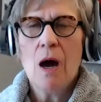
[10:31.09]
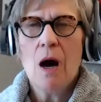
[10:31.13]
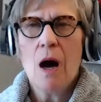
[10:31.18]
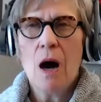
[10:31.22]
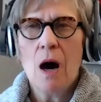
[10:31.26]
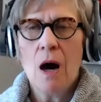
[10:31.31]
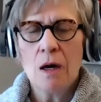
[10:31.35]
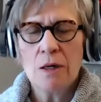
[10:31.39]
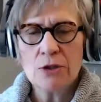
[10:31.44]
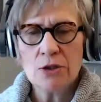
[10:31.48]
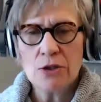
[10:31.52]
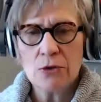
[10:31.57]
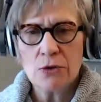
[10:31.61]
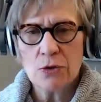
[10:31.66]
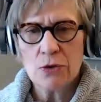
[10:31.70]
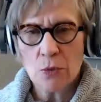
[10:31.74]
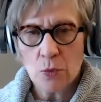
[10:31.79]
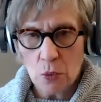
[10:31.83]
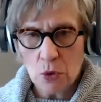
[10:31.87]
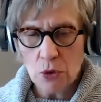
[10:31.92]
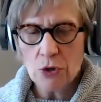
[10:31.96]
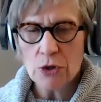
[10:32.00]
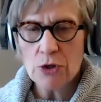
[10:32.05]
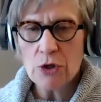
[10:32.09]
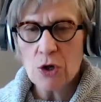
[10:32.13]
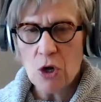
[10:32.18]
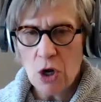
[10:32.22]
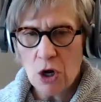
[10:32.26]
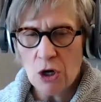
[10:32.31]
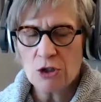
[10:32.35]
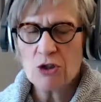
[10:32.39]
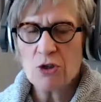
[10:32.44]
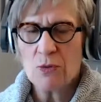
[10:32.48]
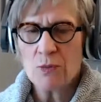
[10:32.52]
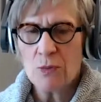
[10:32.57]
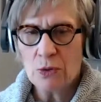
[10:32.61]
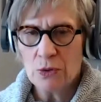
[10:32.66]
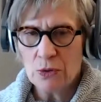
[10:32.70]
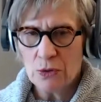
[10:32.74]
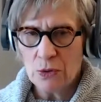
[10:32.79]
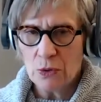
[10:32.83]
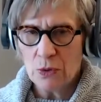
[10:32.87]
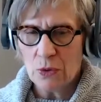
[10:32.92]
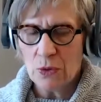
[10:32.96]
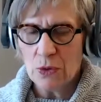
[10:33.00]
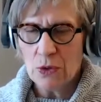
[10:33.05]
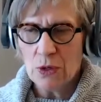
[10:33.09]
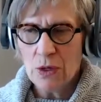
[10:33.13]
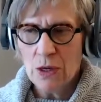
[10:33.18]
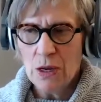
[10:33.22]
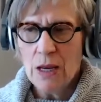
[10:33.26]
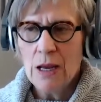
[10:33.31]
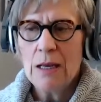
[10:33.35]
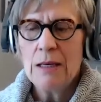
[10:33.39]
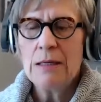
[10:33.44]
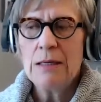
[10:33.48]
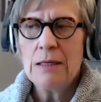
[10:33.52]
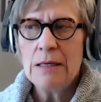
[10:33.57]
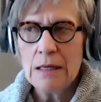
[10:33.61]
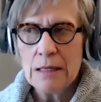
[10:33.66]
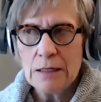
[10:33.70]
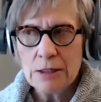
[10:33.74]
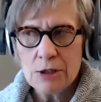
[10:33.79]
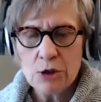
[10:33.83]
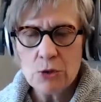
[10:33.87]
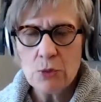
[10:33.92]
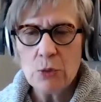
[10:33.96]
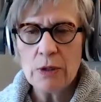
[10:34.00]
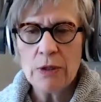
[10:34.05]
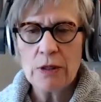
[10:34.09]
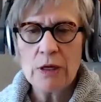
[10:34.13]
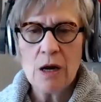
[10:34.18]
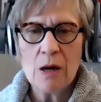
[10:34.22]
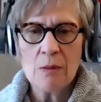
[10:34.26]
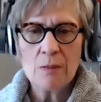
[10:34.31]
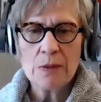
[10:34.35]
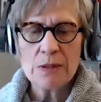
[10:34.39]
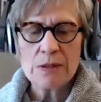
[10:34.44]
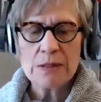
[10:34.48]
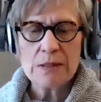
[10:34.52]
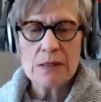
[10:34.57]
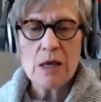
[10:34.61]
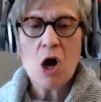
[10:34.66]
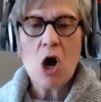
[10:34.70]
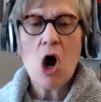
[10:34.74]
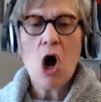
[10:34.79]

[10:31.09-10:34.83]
the word entrepreneur needs to encompass